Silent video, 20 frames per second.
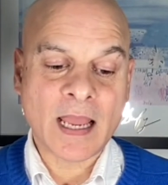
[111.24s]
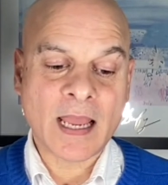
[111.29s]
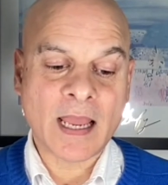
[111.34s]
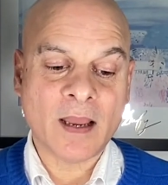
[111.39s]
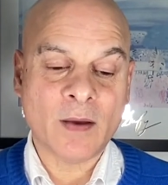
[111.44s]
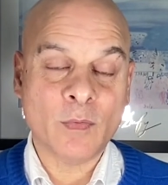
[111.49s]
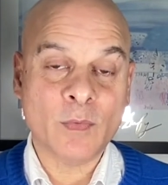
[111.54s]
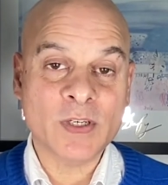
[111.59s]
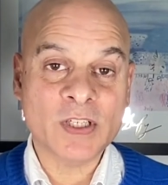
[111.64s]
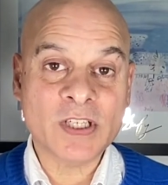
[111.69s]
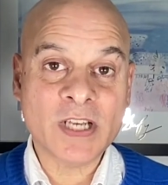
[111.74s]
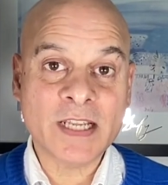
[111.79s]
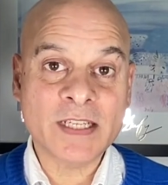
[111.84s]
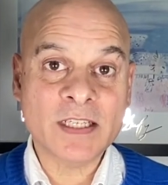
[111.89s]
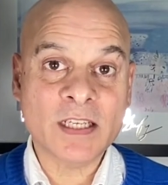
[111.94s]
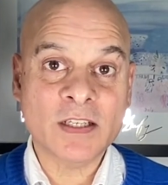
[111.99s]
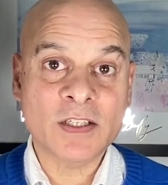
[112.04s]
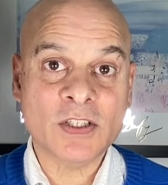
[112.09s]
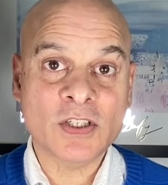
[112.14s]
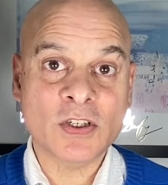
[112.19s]
which led
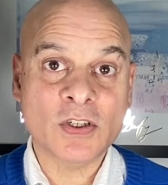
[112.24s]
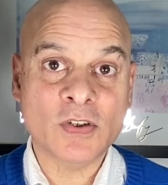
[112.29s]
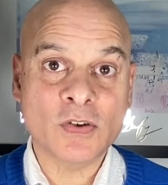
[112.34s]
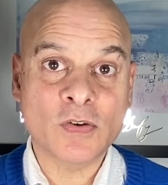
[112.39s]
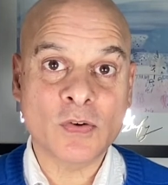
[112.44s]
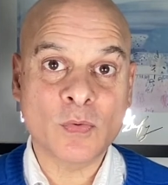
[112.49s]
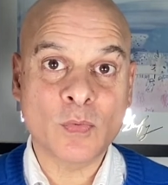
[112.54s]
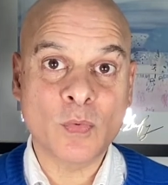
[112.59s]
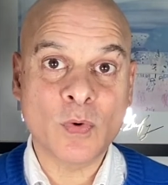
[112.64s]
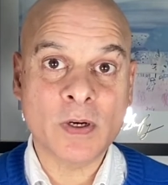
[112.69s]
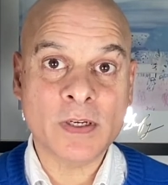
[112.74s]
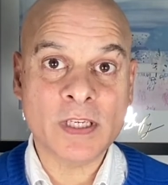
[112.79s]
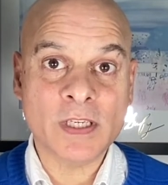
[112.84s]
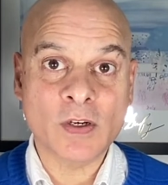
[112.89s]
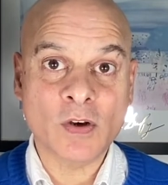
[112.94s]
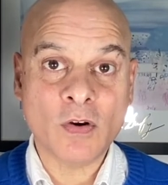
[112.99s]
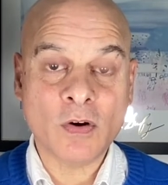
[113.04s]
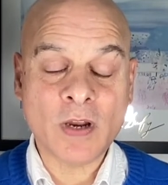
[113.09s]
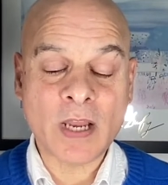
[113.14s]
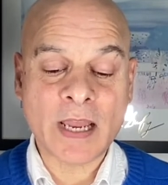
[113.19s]
her to working
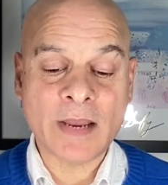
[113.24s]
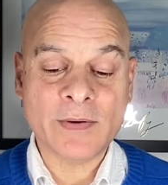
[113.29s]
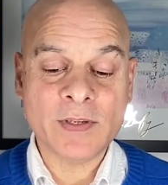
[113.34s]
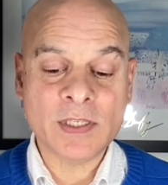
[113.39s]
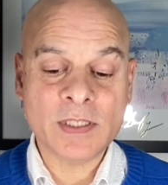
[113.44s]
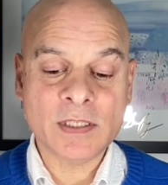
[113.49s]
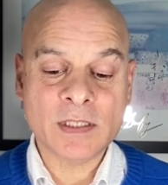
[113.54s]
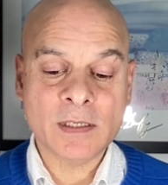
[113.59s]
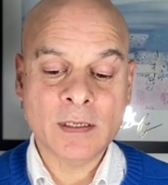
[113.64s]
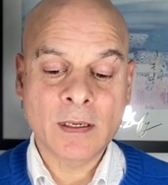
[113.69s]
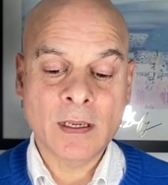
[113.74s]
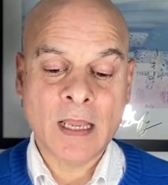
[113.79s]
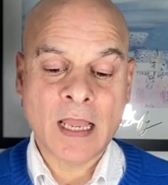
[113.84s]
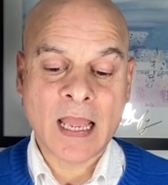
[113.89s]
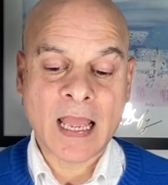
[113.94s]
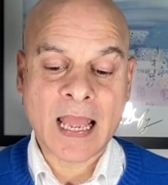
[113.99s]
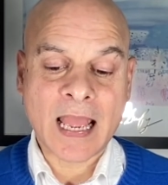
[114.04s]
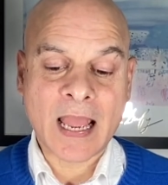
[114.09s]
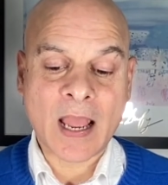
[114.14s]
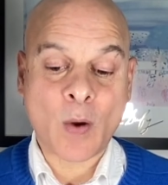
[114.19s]
long hours
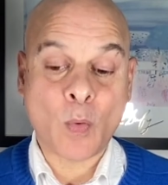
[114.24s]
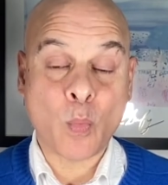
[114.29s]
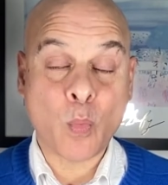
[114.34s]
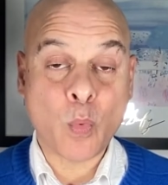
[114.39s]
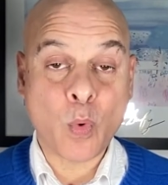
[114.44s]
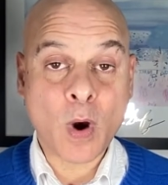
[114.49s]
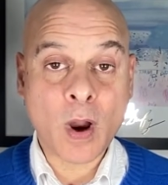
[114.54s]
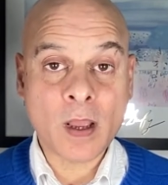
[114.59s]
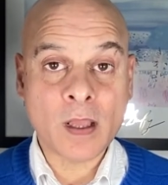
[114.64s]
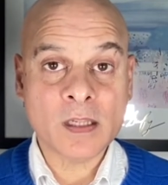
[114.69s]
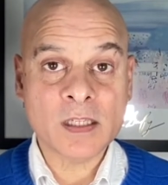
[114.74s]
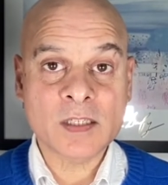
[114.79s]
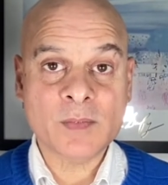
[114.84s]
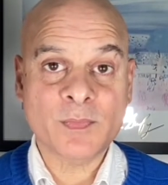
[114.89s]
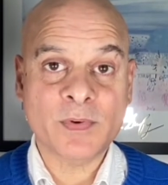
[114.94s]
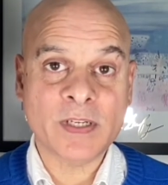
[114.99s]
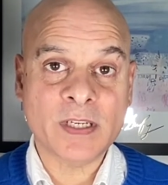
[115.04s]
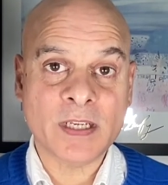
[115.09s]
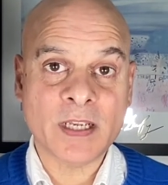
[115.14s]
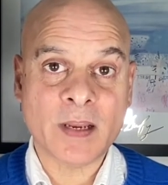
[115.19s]
whilst
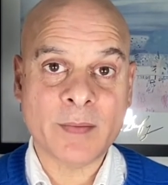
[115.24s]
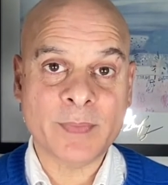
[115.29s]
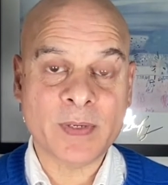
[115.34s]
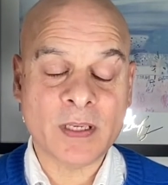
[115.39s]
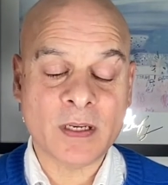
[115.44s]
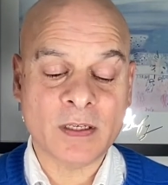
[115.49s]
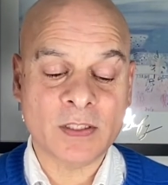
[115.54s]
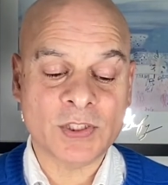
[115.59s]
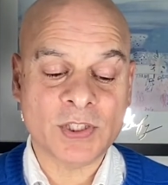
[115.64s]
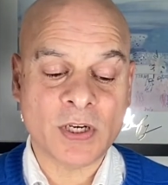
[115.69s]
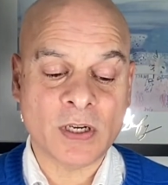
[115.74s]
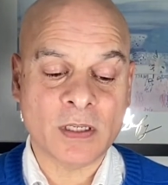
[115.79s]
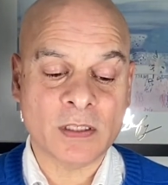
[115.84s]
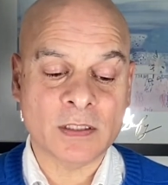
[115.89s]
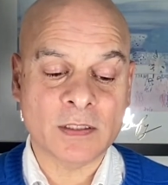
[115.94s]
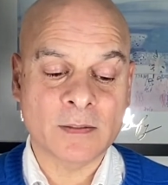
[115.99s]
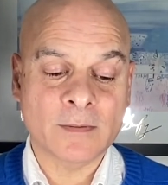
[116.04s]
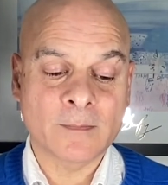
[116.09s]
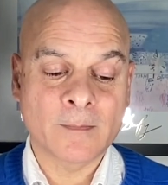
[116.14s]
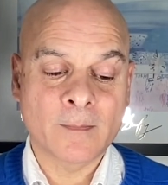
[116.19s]
bringing up a young child.
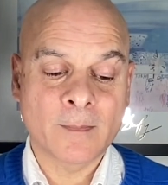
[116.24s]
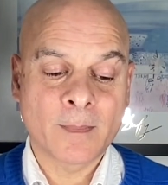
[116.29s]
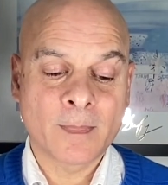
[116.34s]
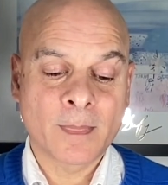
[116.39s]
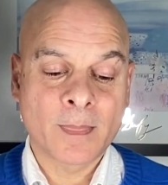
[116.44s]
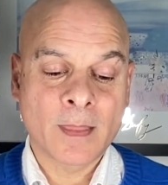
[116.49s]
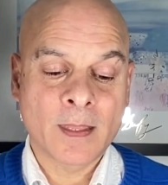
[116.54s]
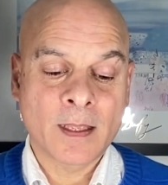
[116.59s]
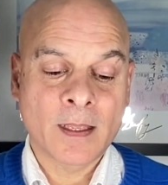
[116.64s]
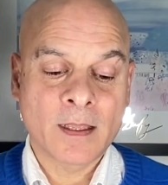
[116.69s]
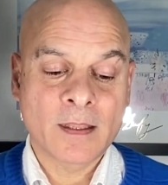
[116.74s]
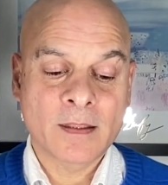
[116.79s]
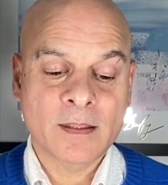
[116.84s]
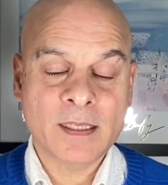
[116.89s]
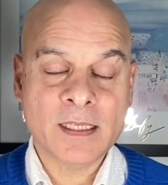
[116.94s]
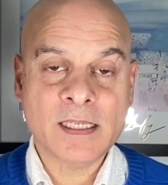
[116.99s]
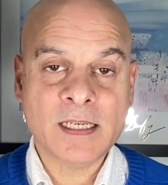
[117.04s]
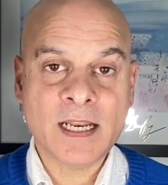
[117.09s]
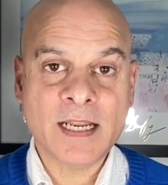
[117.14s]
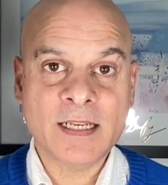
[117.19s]

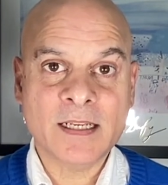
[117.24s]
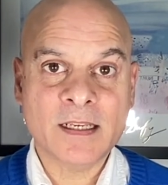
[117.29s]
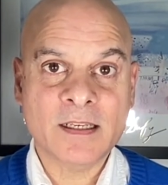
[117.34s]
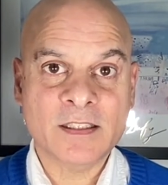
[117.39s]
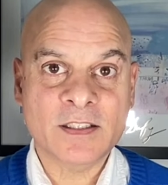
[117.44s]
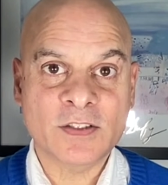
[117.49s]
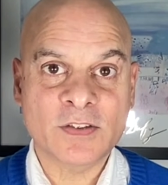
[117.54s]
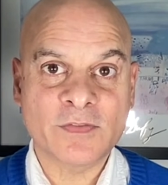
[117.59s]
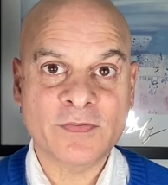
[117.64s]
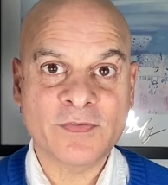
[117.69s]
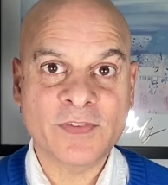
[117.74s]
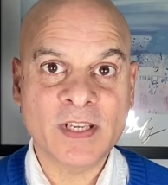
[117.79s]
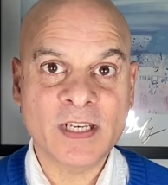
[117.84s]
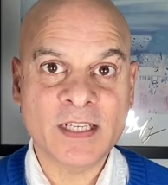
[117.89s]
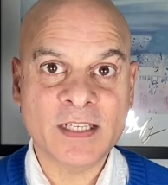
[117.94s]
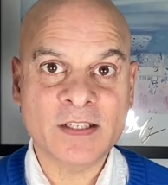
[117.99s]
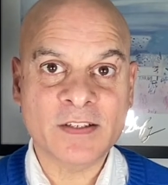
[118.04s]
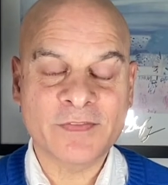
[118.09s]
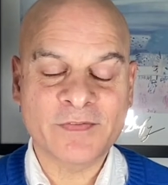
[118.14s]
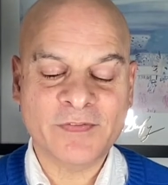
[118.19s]
This led her to feeling
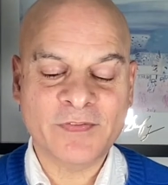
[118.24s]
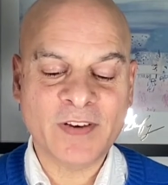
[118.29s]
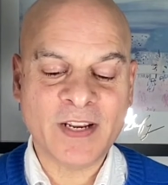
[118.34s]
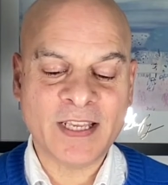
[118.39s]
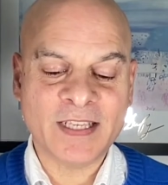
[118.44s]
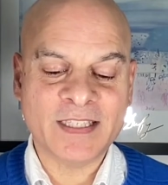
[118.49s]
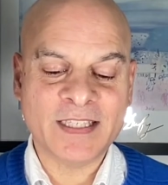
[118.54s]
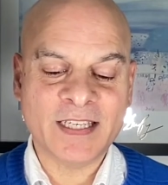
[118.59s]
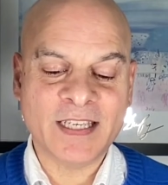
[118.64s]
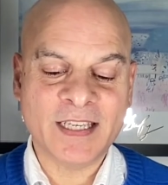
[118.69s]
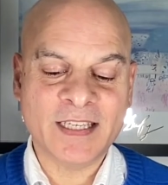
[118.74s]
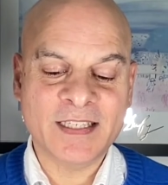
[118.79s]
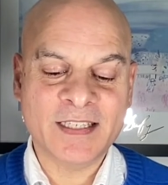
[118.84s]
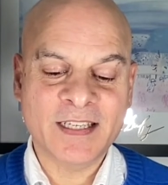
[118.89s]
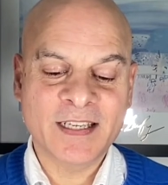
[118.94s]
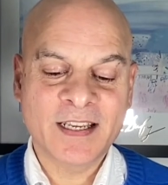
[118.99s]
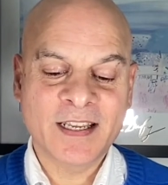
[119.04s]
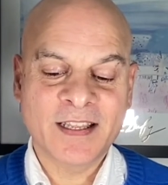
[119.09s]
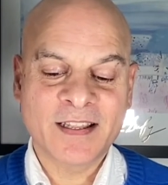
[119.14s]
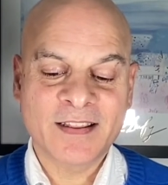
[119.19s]
conflicted
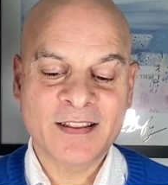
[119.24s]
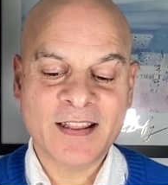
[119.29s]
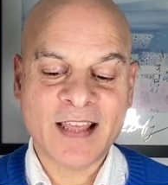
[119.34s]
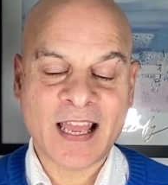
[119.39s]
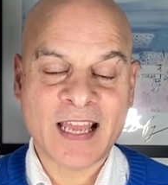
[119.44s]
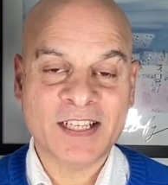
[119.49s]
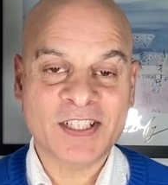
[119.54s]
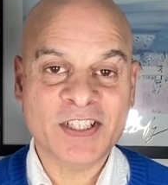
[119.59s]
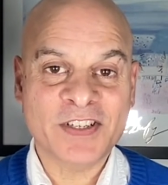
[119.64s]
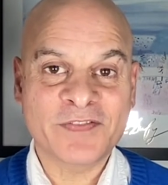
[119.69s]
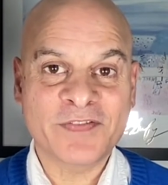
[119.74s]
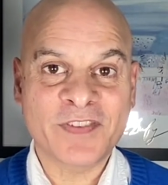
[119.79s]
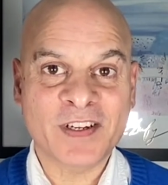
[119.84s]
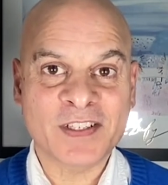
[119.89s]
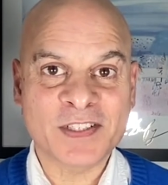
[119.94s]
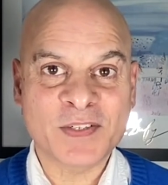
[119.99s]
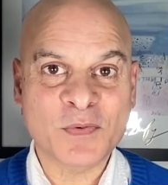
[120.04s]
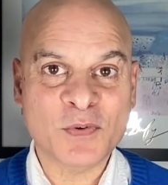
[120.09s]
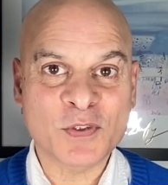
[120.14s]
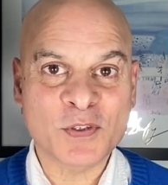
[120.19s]
as she felt
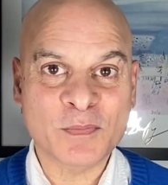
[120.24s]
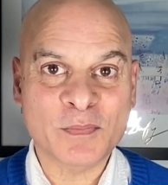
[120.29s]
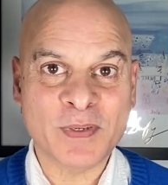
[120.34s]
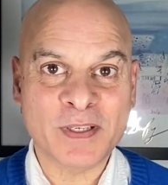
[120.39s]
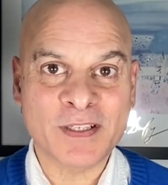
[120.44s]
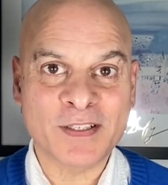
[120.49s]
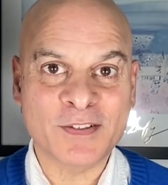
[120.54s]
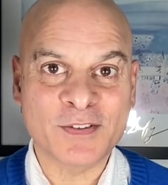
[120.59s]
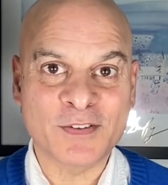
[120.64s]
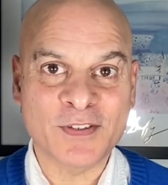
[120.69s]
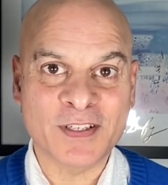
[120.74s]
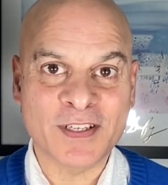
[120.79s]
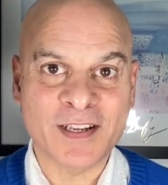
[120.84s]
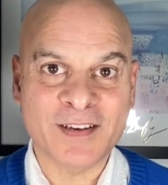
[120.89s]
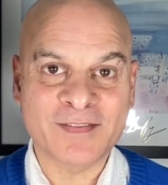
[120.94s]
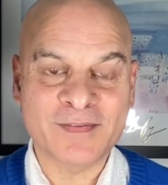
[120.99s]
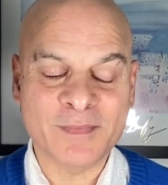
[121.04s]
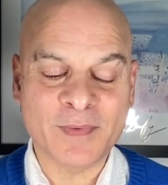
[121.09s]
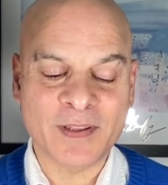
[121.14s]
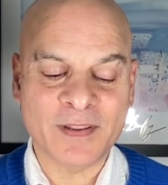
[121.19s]
she wasn't being a good
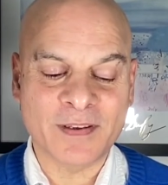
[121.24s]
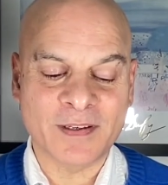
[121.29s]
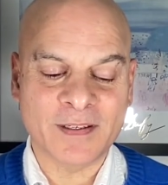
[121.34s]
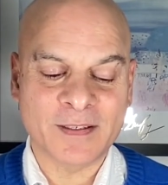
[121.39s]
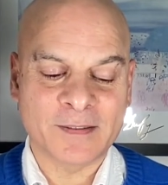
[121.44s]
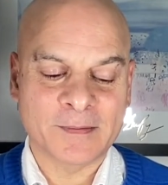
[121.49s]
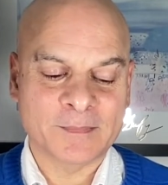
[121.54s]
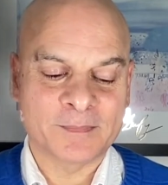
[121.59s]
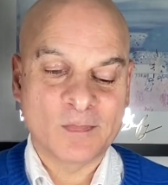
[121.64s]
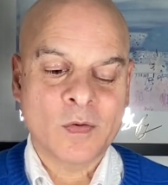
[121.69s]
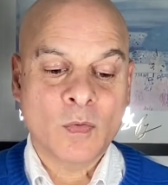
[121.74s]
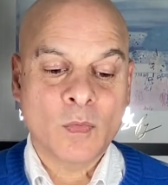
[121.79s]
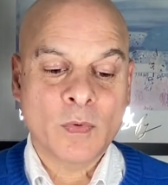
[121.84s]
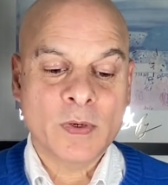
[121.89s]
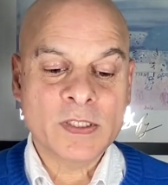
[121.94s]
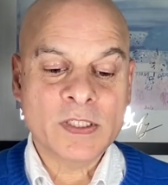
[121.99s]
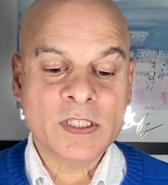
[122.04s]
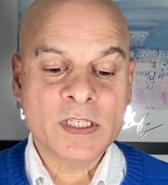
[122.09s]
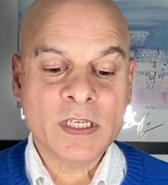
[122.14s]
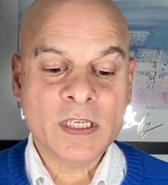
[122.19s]
enough mother. When
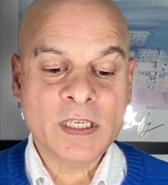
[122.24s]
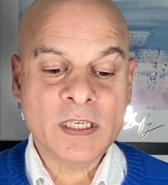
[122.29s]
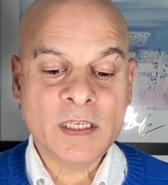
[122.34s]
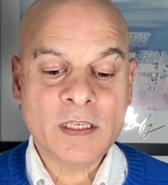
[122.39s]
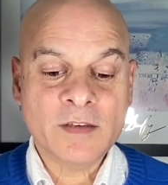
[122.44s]
she